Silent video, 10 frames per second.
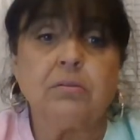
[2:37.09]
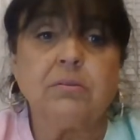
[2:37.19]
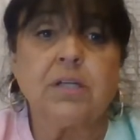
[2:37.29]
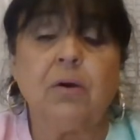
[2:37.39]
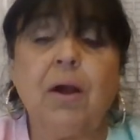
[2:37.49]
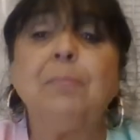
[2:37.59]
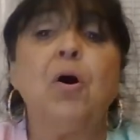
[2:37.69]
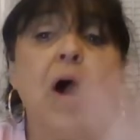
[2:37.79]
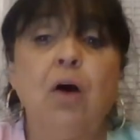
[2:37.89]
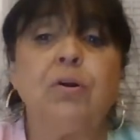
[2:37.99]
So I'm
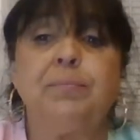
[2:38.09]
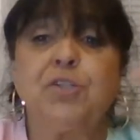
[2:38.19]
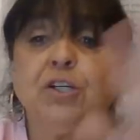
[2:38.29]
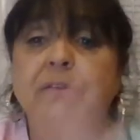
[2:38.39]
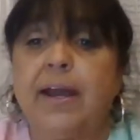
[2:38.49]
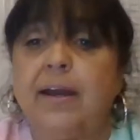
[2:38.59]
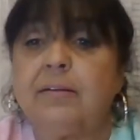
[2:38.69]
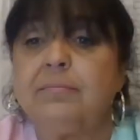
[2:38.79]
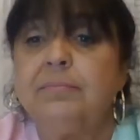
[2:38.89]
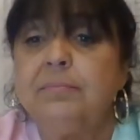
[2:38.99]
going to hold him to that.